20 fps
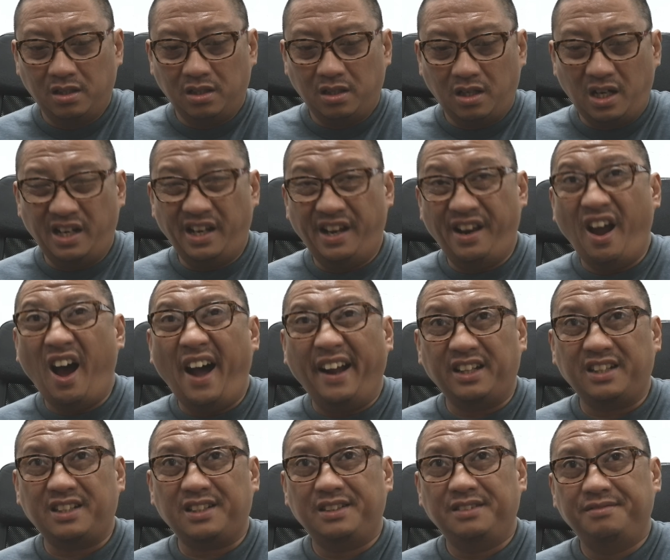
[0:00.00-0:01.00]

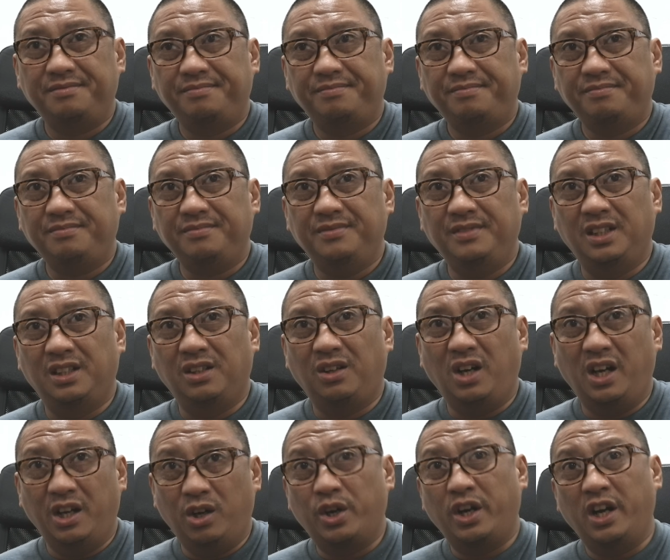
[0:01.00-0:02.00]
knot,
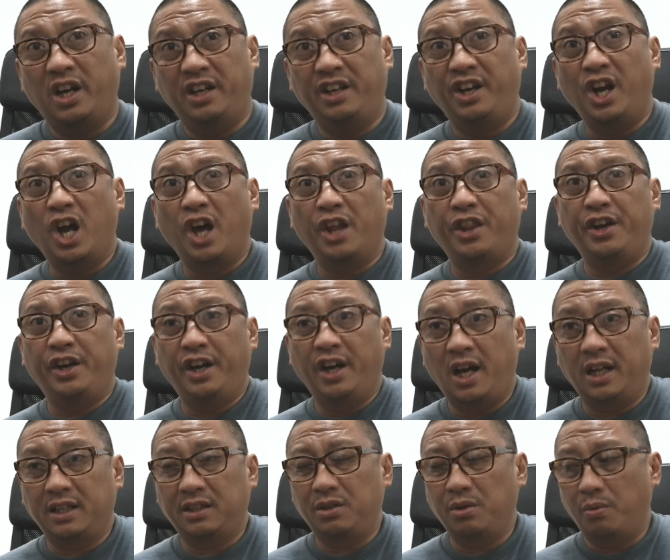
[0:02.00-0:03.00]
or another
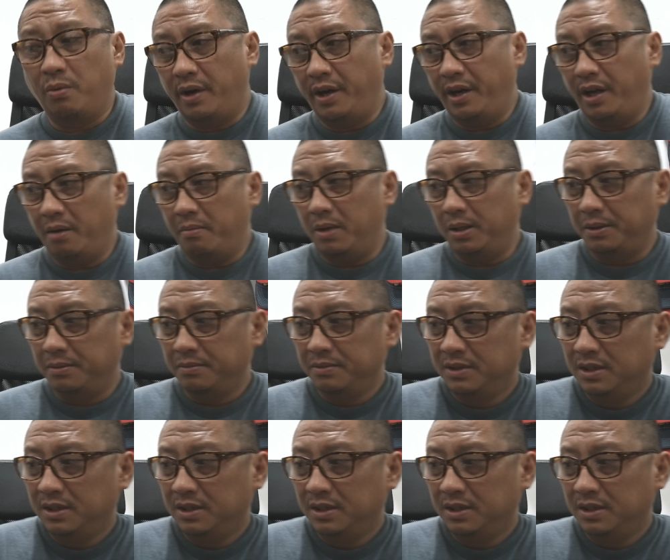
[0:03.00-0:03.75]
knot to worry about.